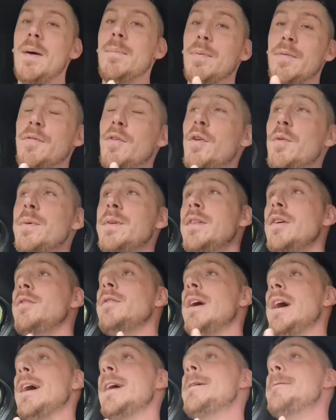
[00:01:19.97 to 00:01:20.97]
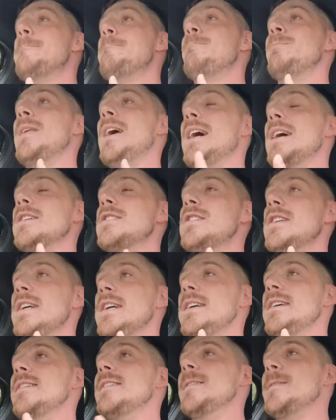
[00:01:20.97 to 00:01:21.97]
before we do that, actually,